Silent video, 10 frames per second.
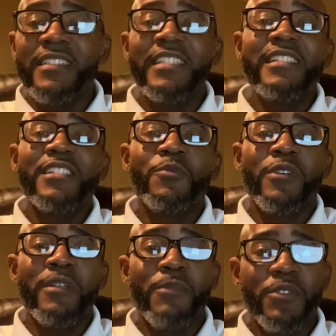Teaching is one
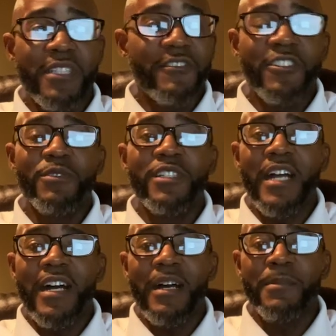of the most difficult
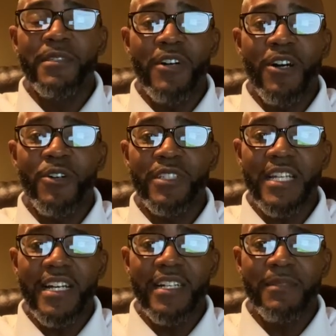jobs of all
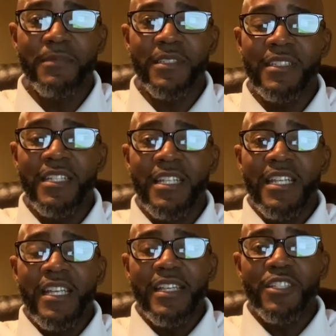times,
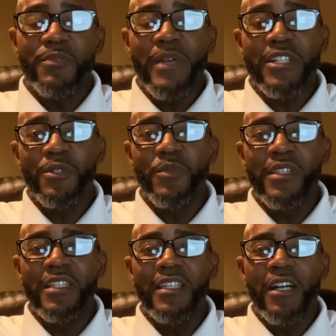and especially
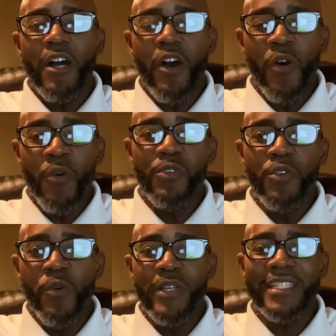with the
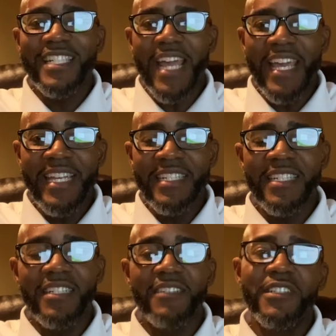ongoing
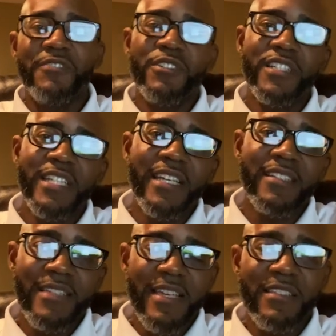changing of different state
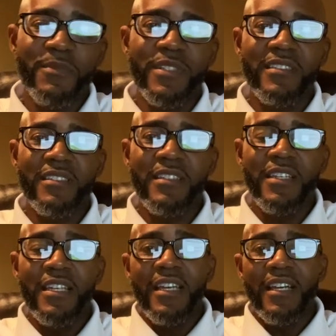assessments,
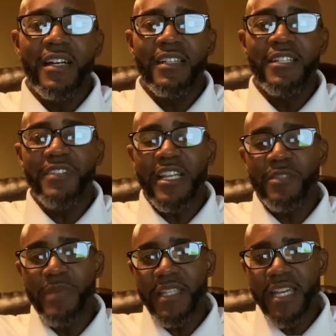different
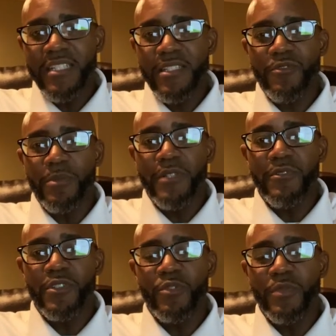expectations from
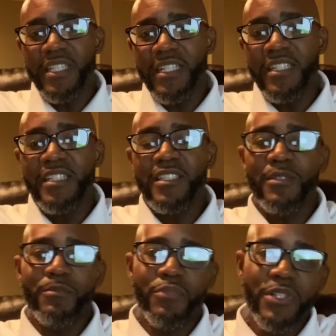different superintendents
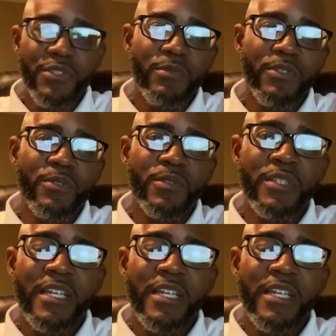and principals.